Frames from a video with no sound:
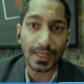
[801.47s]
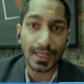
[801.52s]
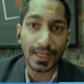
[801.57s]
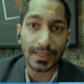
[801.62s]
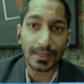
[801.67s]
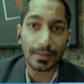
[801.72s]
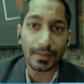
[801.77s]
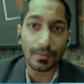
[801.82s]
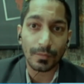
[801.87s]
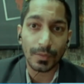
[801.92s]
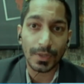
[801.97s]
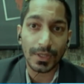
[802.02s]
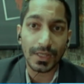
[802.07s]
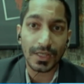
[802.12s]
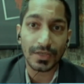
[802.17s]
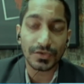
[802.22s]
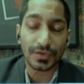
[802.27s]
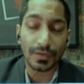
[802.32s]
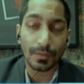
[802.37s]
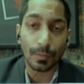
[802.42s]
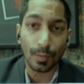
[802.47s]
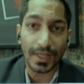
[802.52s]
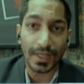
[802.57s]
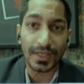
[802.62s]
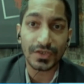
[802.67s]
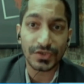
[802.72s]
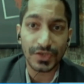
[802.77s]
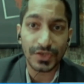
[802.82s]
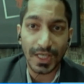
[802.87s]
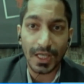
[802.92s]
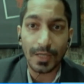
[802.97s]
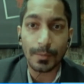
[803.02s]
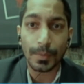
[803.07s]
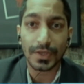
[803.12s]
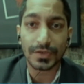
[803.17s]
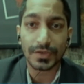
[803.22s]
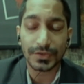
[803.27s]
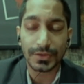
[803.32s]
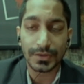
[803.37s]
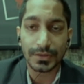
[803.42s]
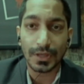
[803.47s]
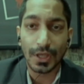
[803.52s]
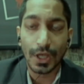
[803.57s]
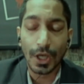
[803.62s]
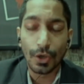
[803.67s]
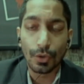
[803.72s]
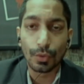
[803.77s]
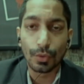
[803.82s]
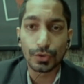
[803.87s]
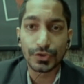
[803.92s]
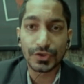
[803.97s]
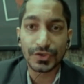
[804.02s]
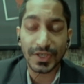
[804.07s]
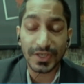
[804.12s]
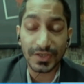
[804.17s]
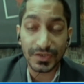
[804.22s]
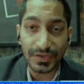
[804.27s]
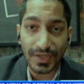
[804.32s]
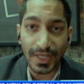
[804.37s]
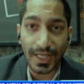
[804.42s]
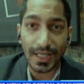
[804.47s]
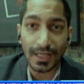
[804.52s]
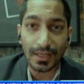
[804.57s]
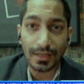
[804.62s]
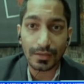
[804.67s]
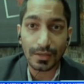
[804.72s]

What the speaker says: And we need one sane person who's sincere